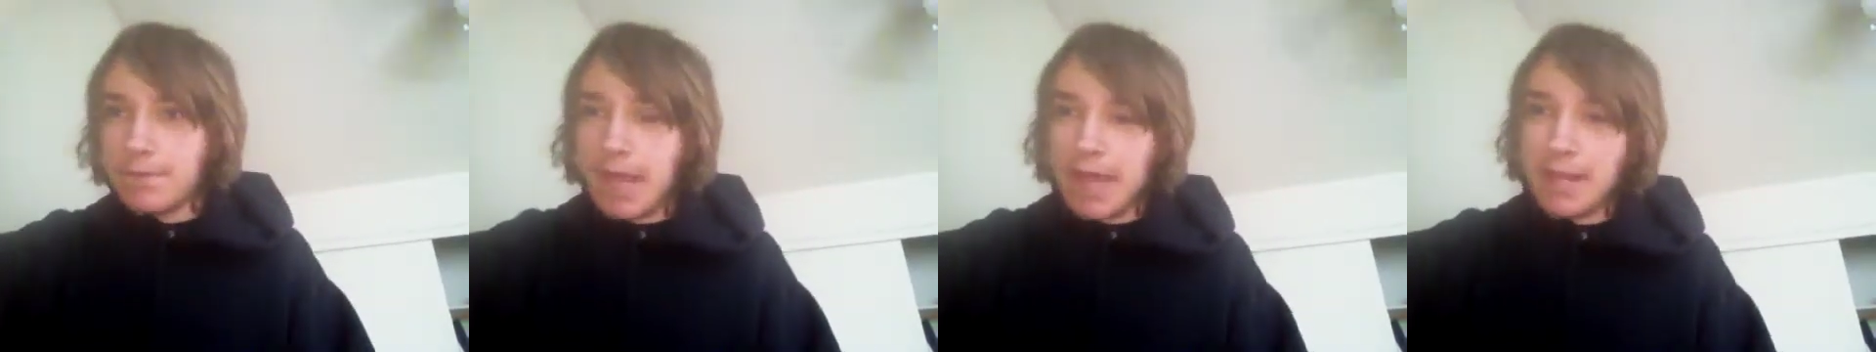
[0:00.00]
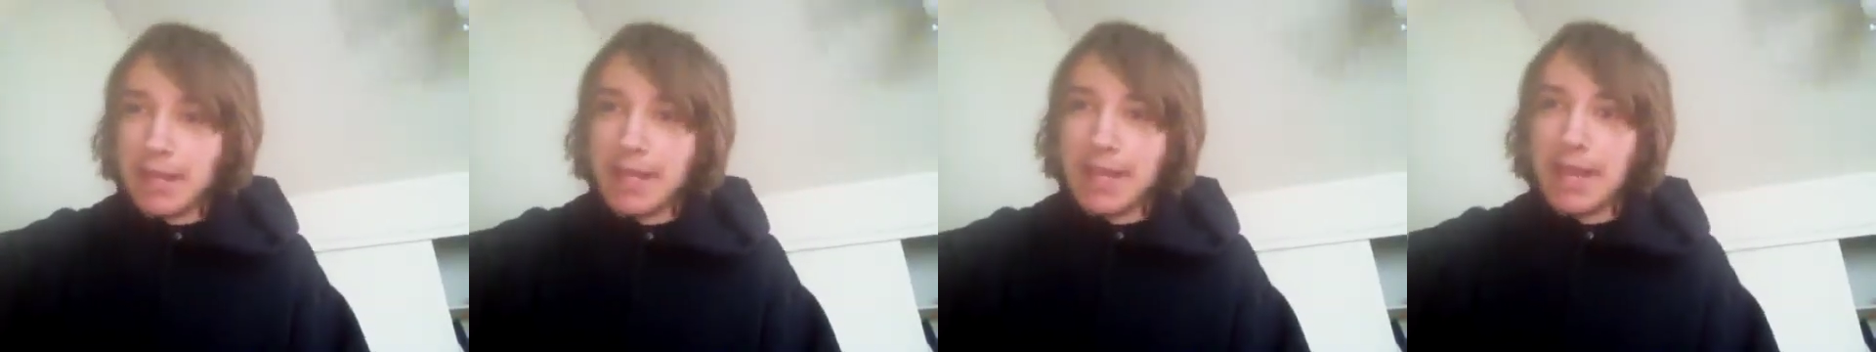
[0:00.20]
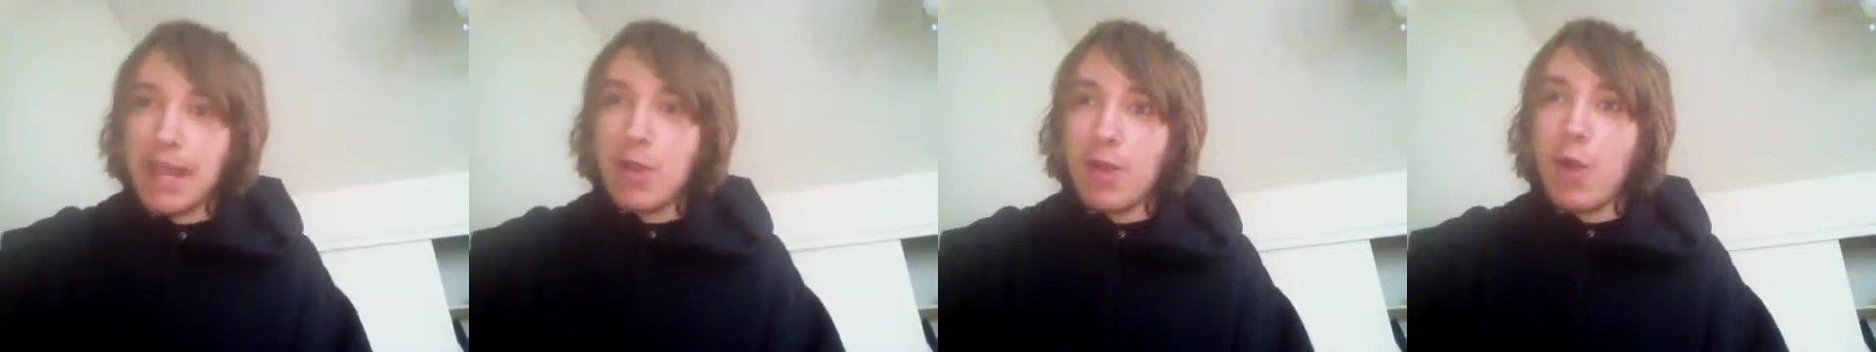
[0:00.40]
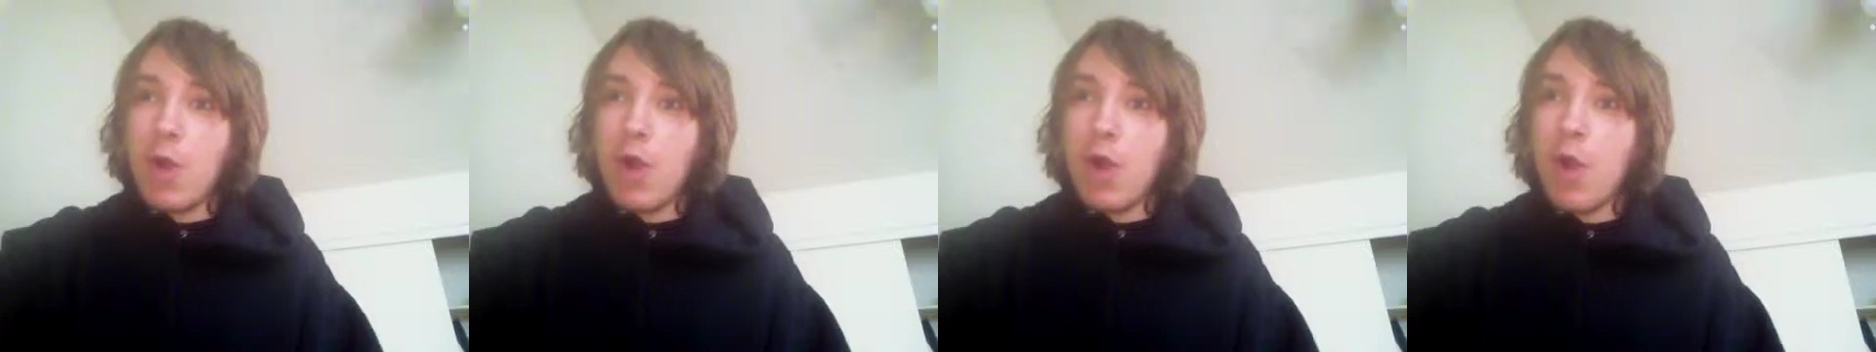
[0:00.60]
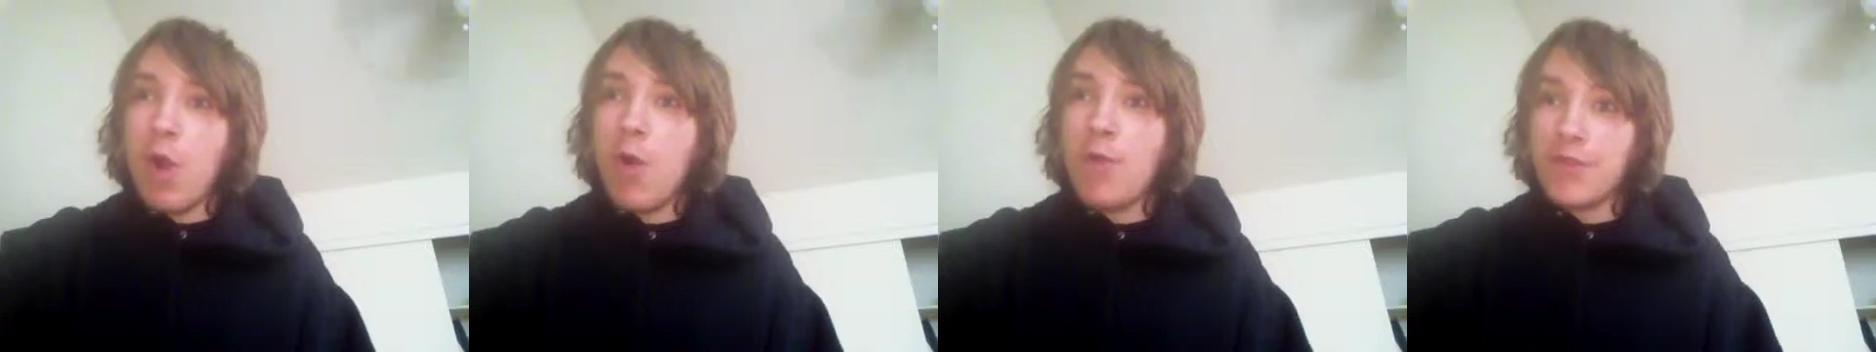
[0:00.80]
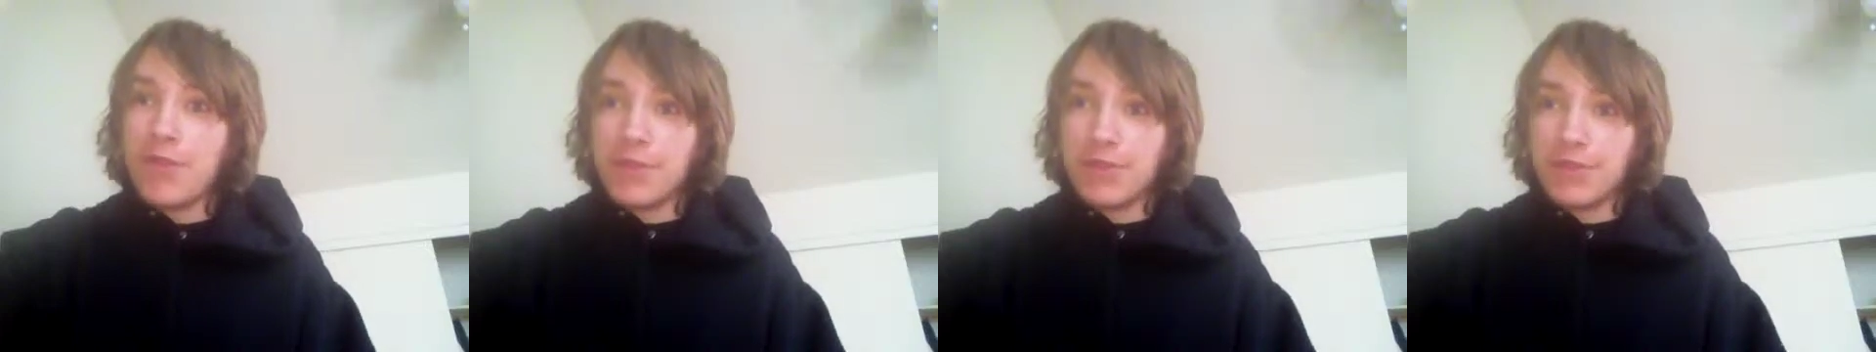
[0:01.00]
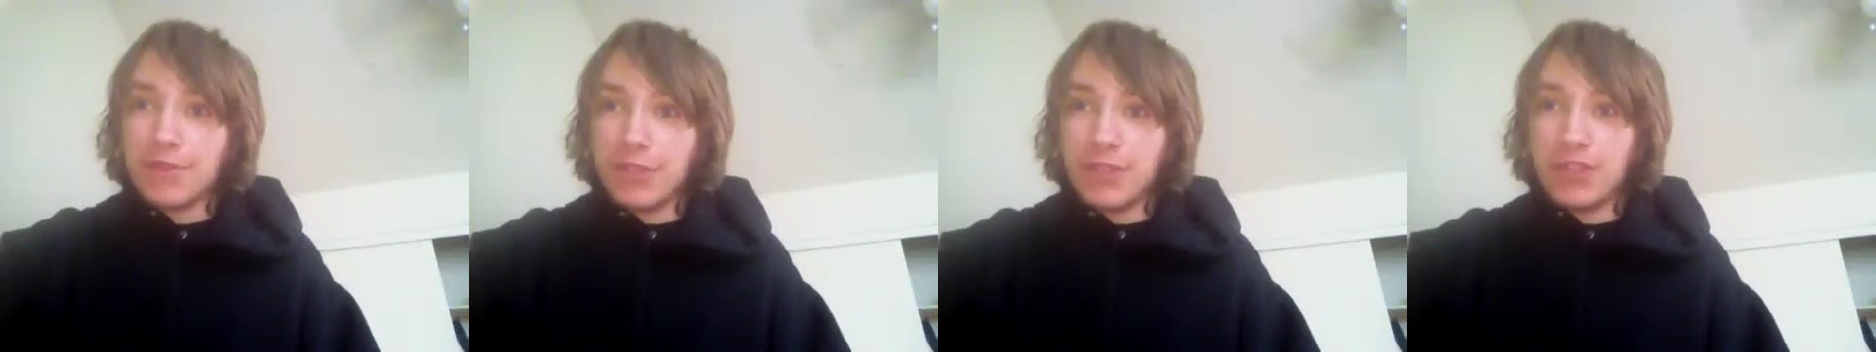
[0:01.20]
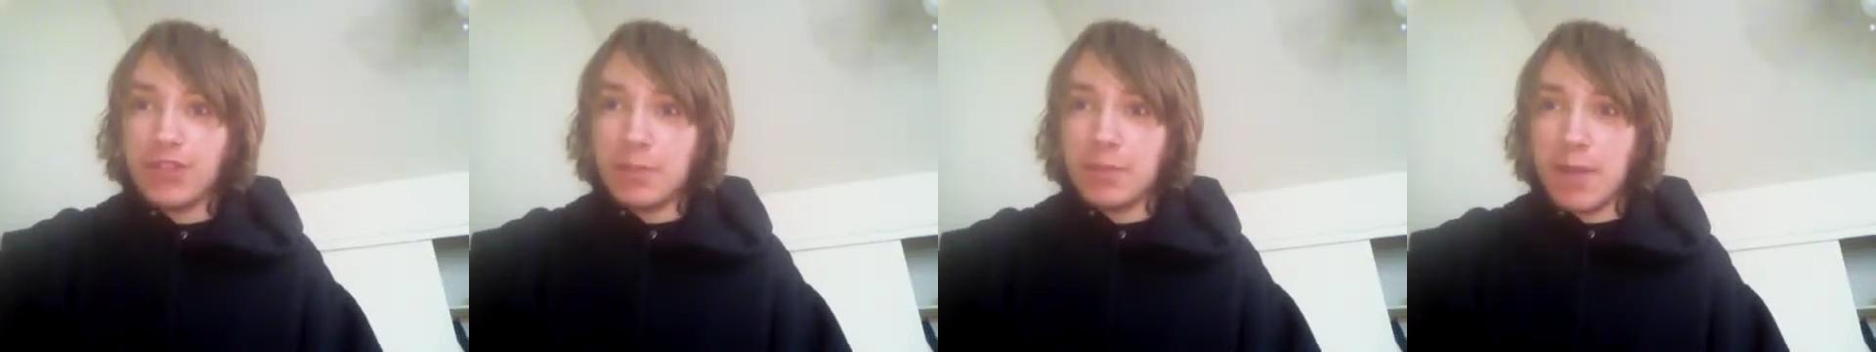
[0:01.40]
like how all the
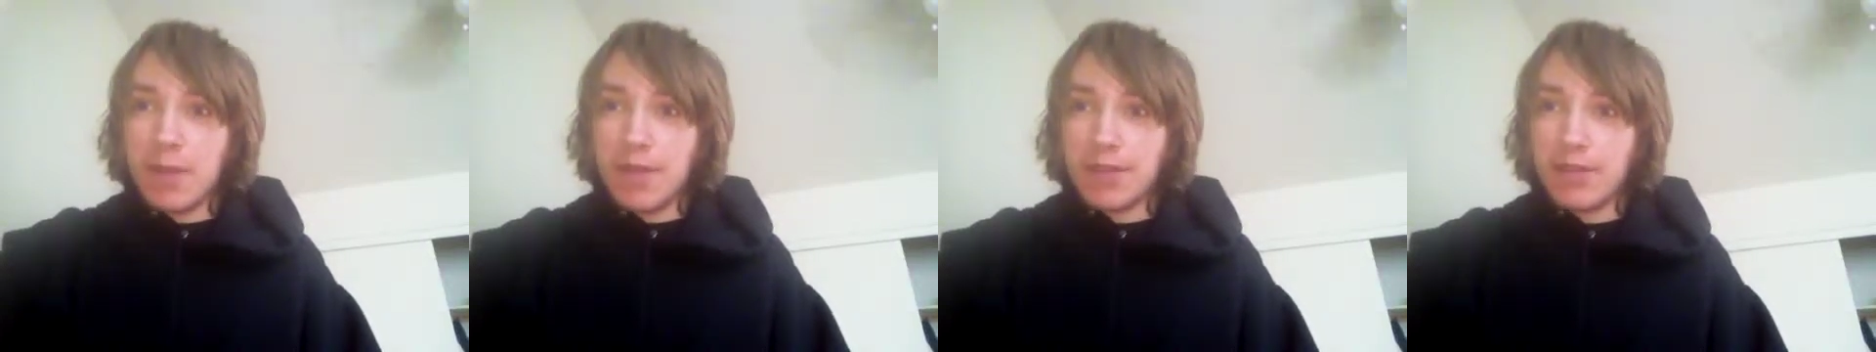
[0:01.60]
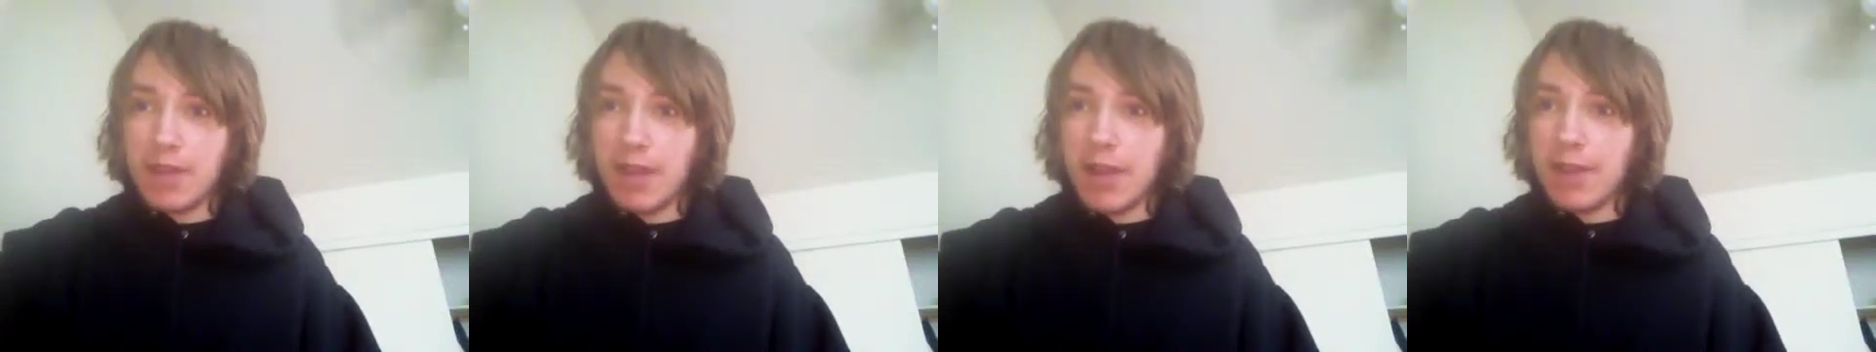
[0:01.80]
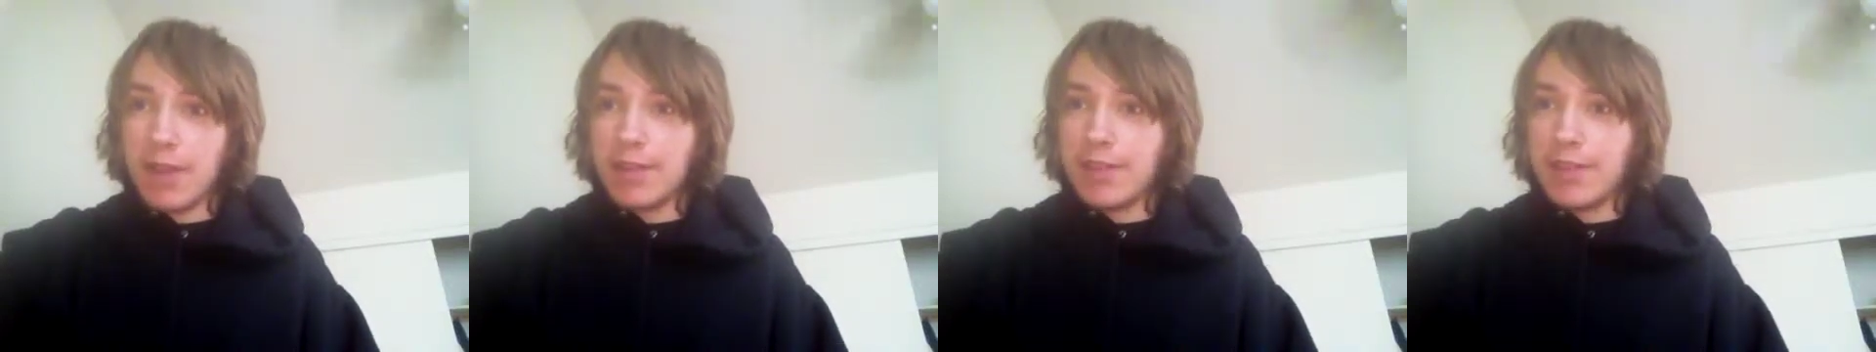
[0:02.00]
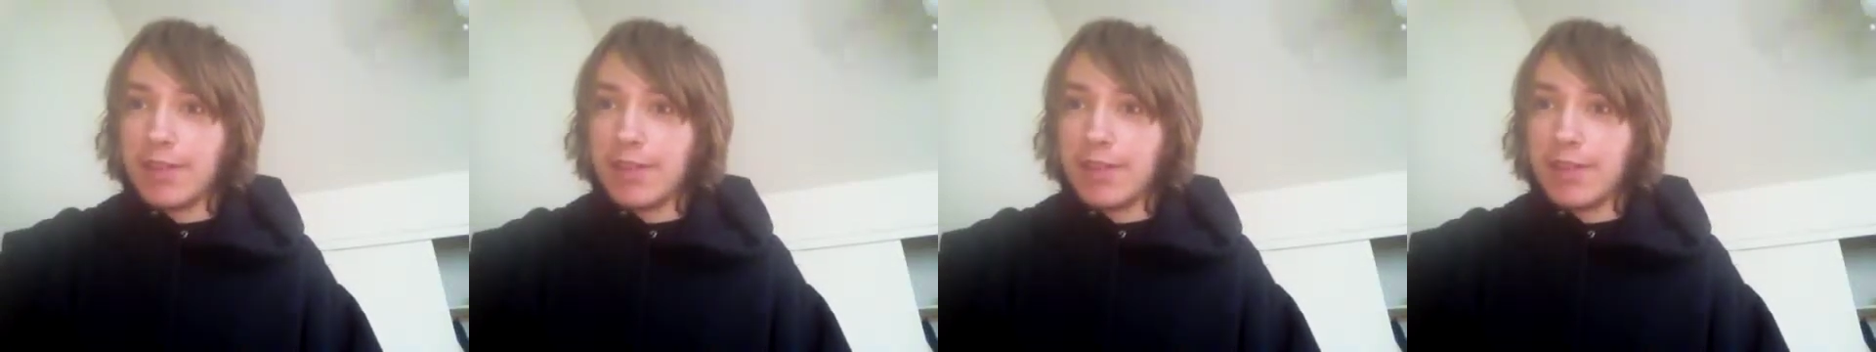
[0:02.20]
Digimon talk,